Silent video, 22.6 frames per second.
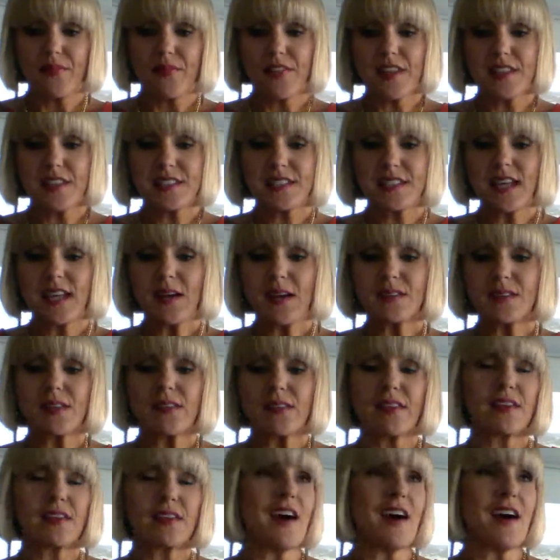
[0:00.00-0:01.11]
this sounds
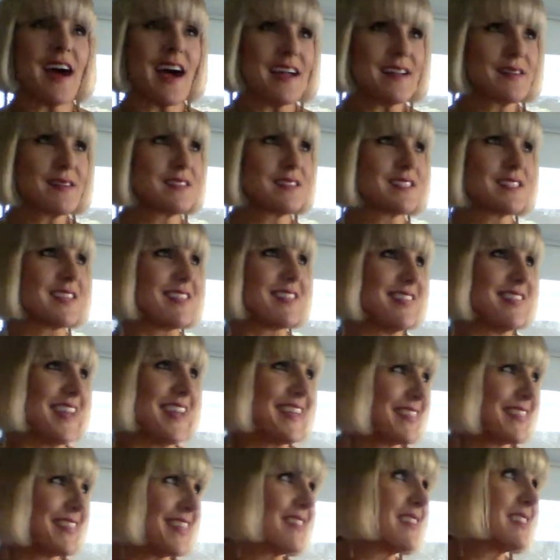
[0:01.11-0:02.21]
a little odd to
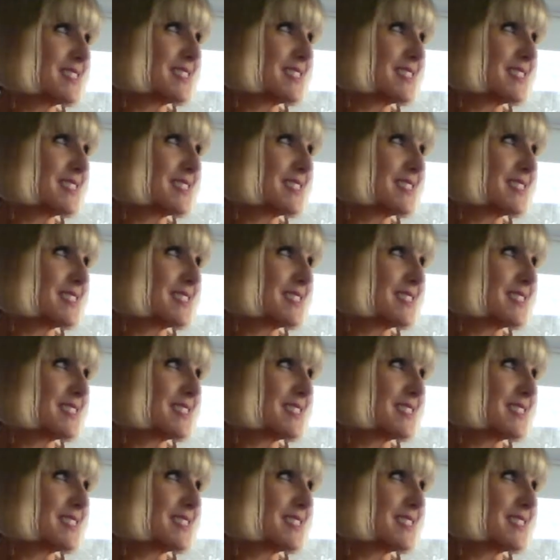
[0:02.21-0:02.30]
think that